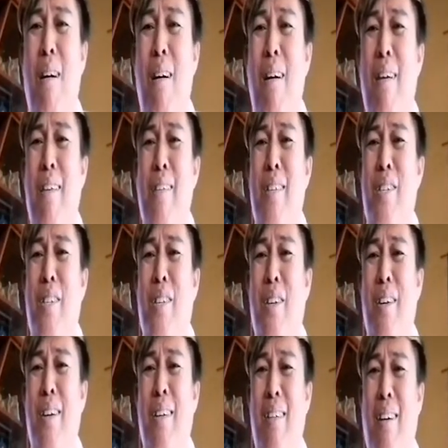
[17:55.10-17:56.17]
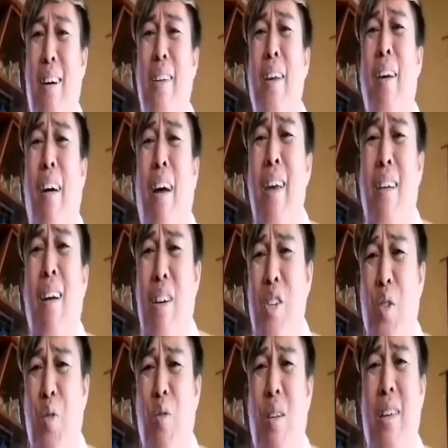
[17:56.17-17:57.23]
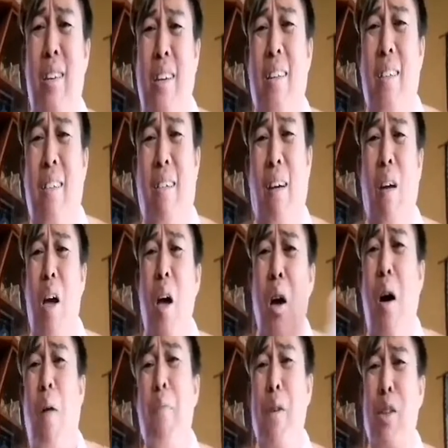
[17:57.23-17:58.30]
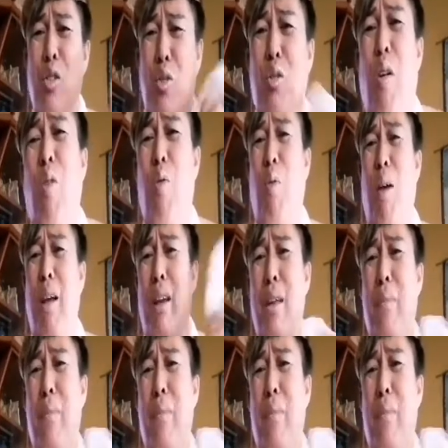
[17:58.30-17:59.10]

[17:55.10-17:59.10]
You said that you feel most at home when you're underwater.